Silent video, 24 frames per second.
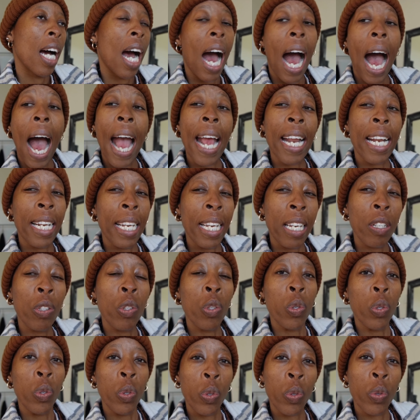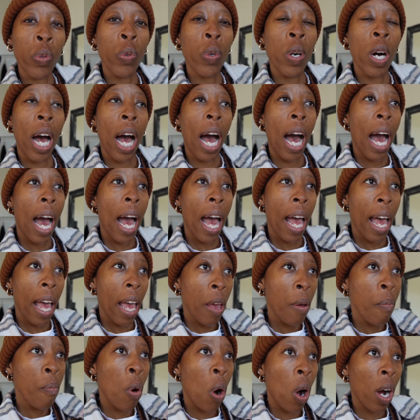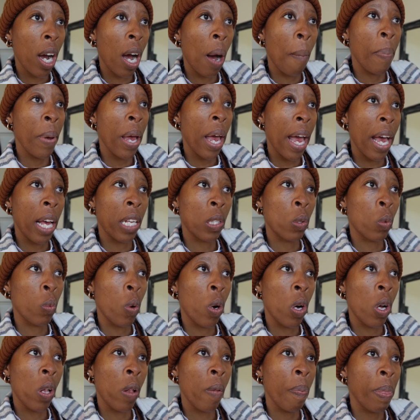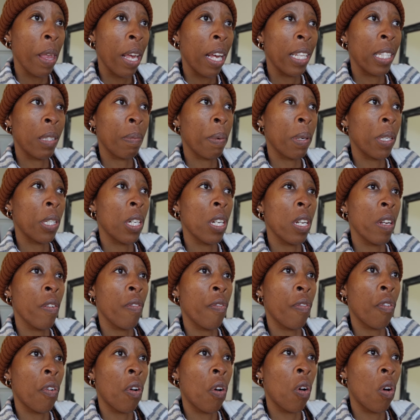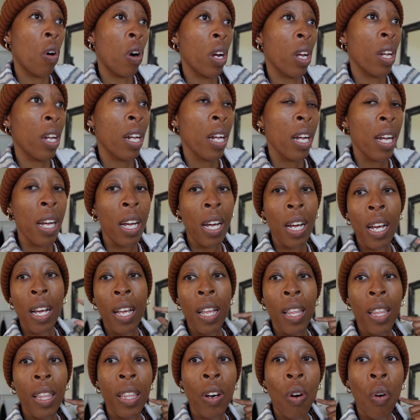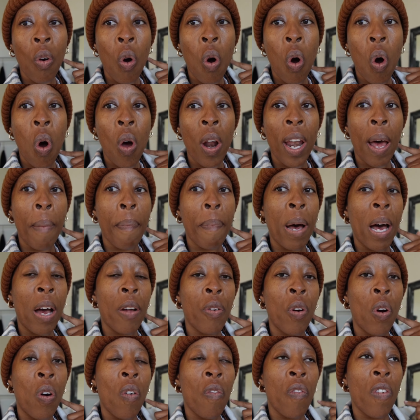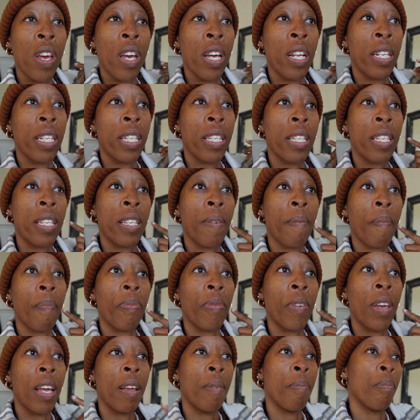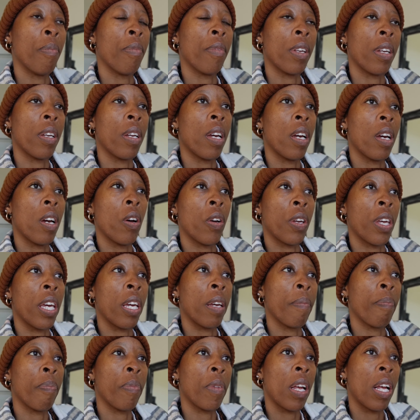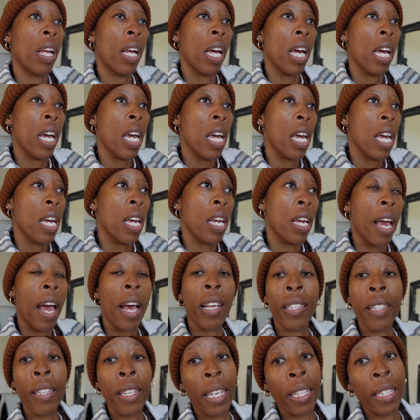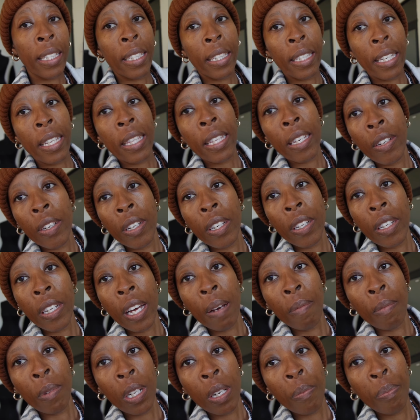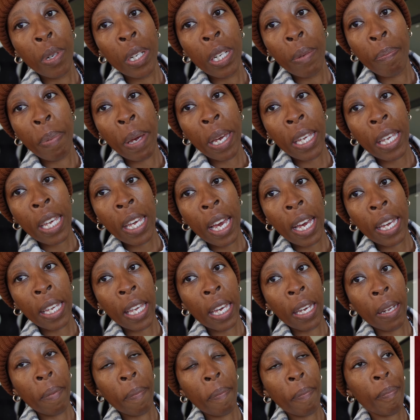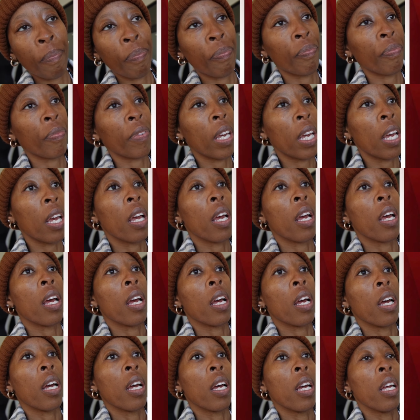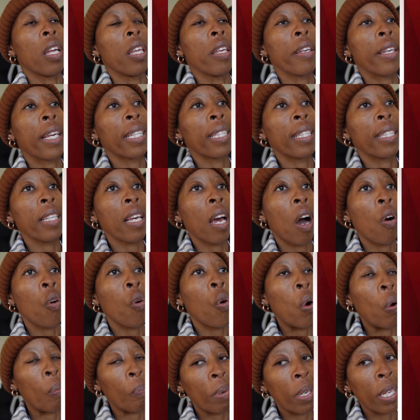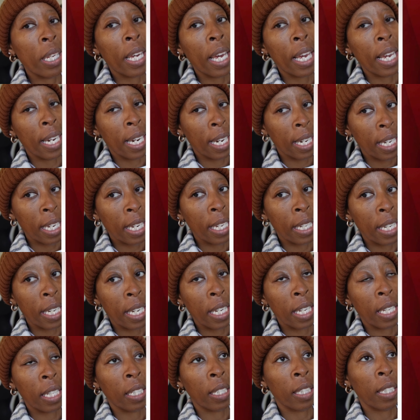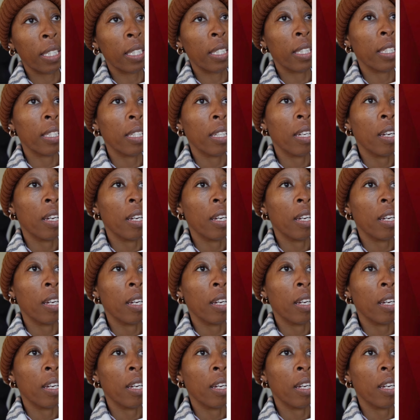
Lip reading: I need to do a mock-up as well, especially for the collar part of it. Okay, as you can see, I'm gonna put it back here again. You can see how complicated it is.